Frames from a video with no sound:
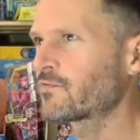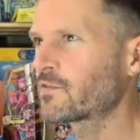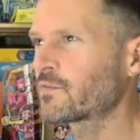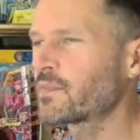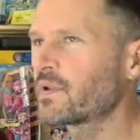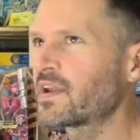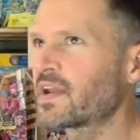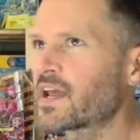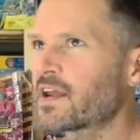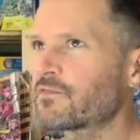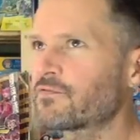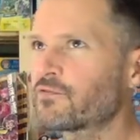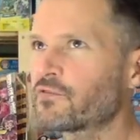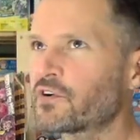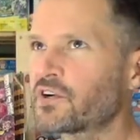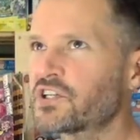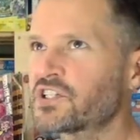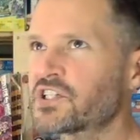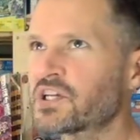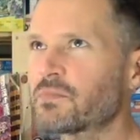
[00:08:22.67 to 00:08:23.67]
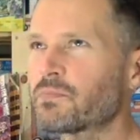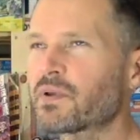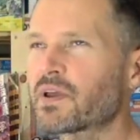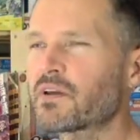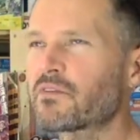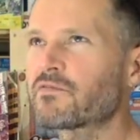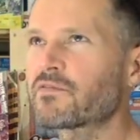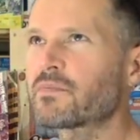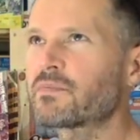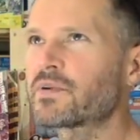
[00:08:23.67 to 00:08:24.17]
For me to get free shipping
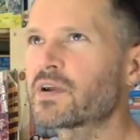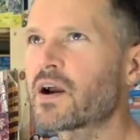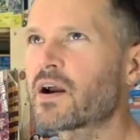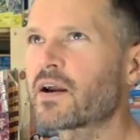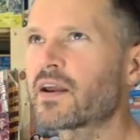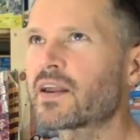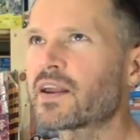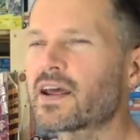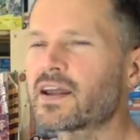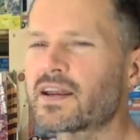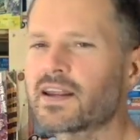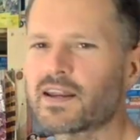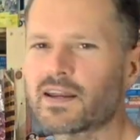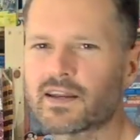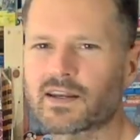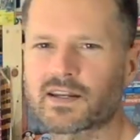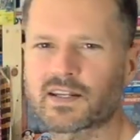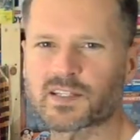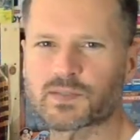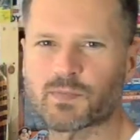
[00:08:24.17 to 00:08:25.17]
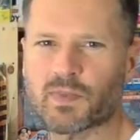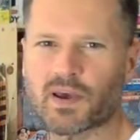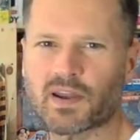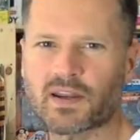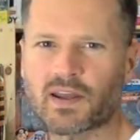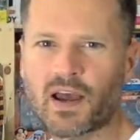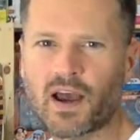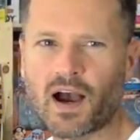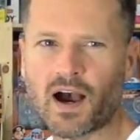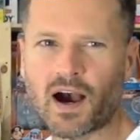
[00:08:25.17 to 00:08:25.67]
from Target, I needed to spend
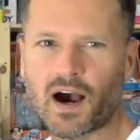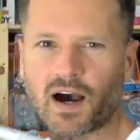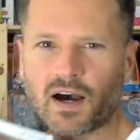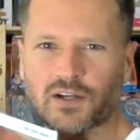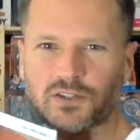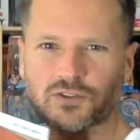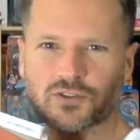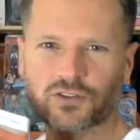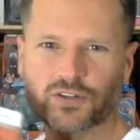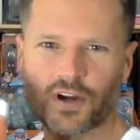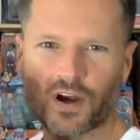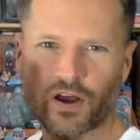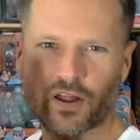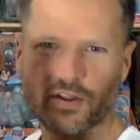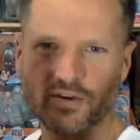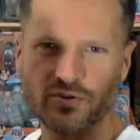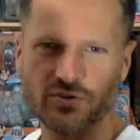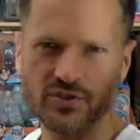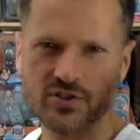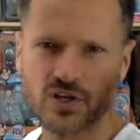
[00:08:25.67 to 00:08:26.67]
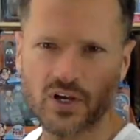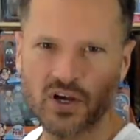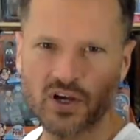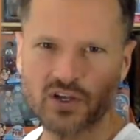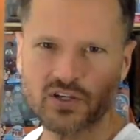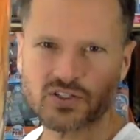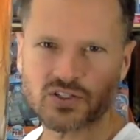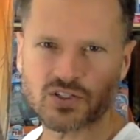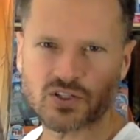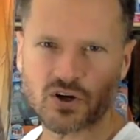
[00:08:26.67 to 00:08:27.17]
$100,
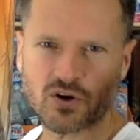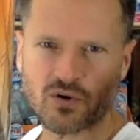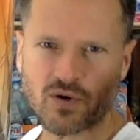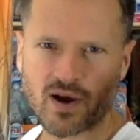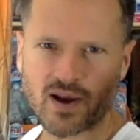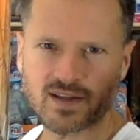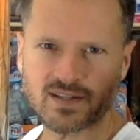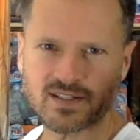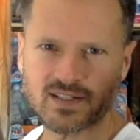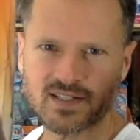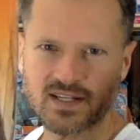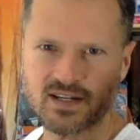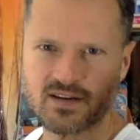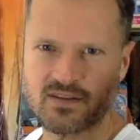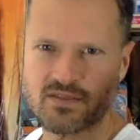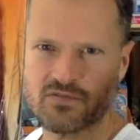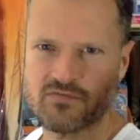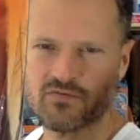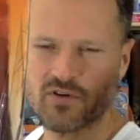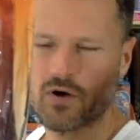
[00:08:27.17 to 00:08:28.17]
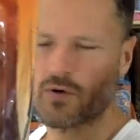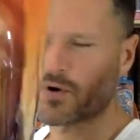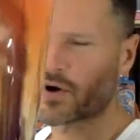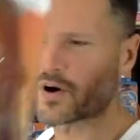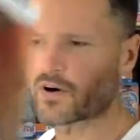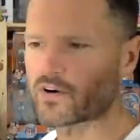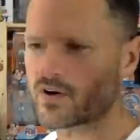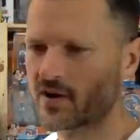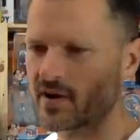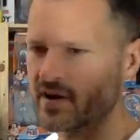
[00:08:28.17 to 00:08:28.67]
so I did throw
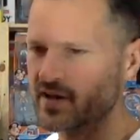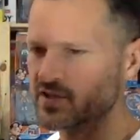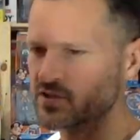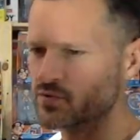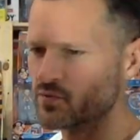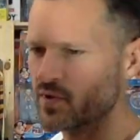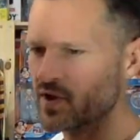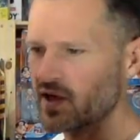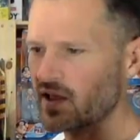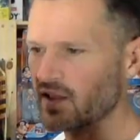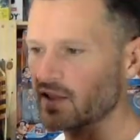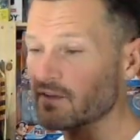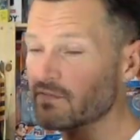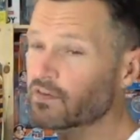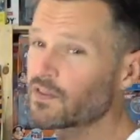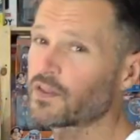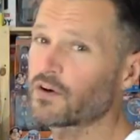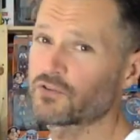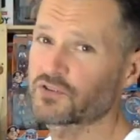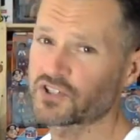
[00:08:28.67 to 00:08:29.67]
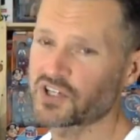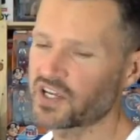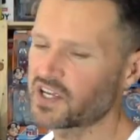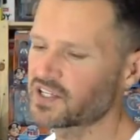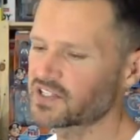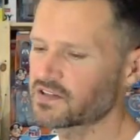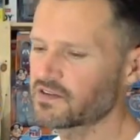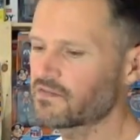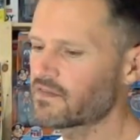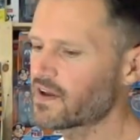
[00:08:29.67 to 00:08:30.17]
her in as well, even though she
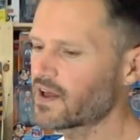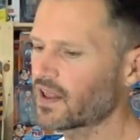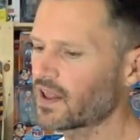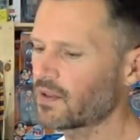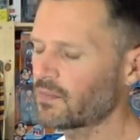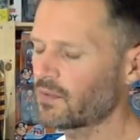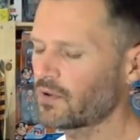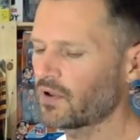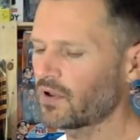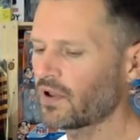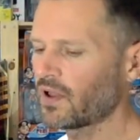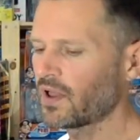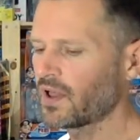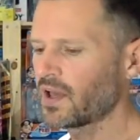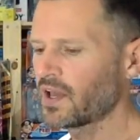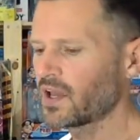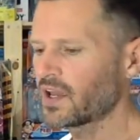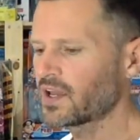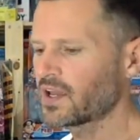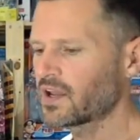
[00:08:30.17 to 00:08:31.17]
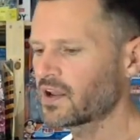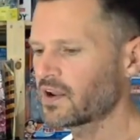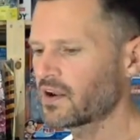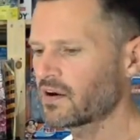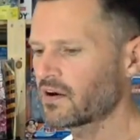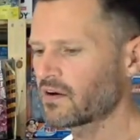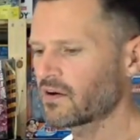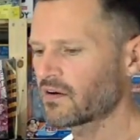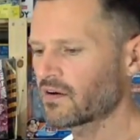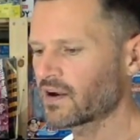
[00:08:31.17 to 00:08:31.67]
is available
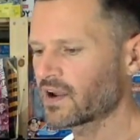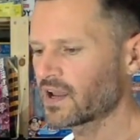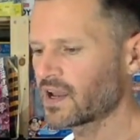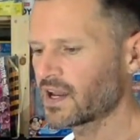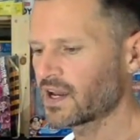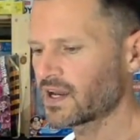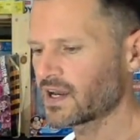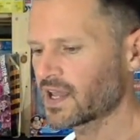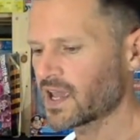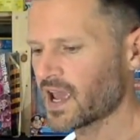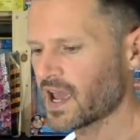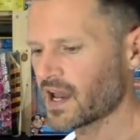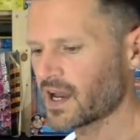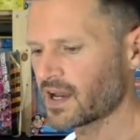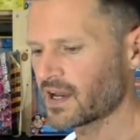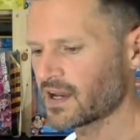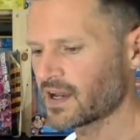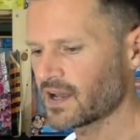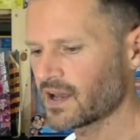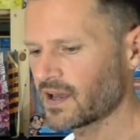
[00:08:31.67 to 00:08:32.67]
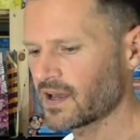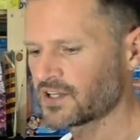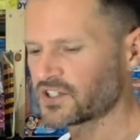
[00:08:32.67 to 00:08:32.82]
here in Canada.